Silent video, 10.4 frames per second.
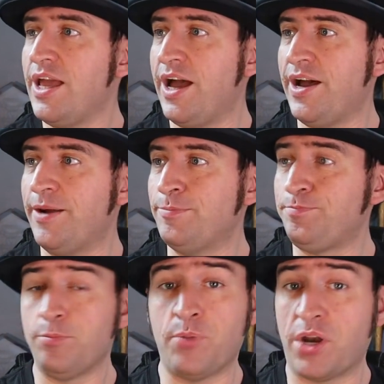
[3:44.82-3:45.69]

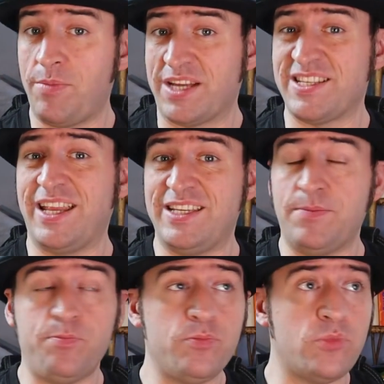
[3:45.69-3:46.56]
But I'm
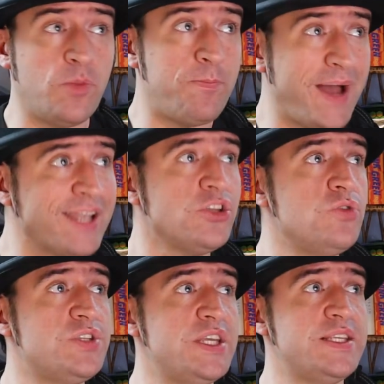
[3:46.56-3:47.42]
excited. The bad
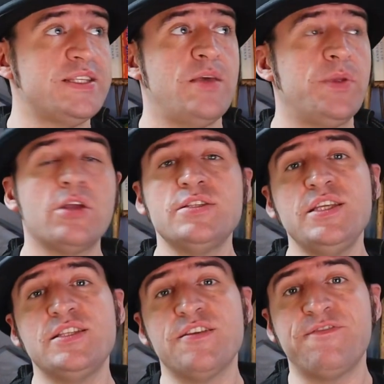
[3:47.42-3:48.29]
news is that
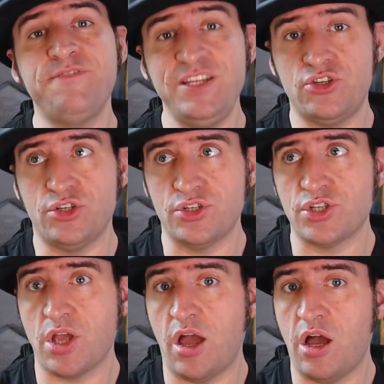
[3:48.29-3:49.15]
because these are
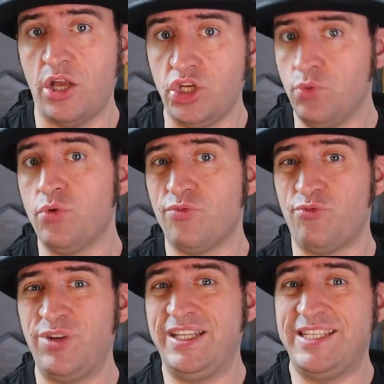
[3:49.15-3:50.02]
features, you
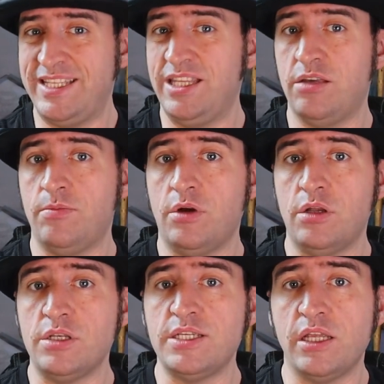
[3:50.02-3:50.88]
won't really see them
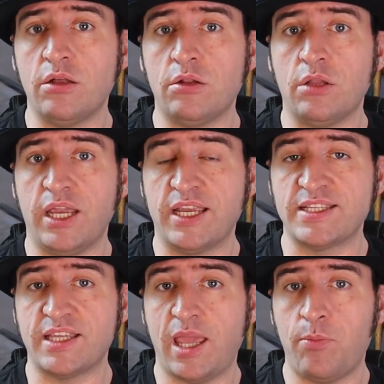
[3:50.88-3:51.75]
until
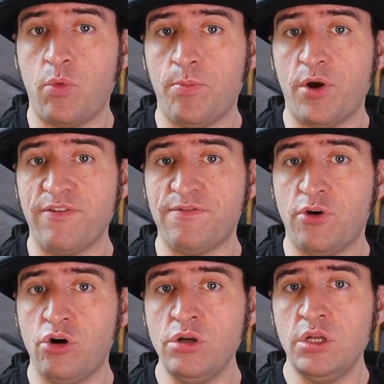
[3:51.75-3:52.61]
Inkscape
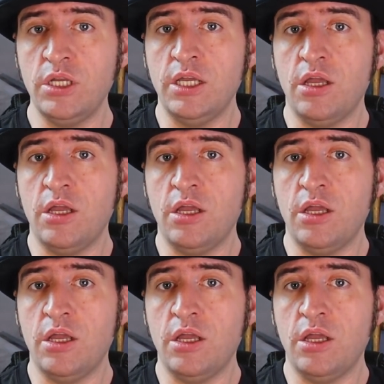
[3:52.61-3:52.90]
1.4.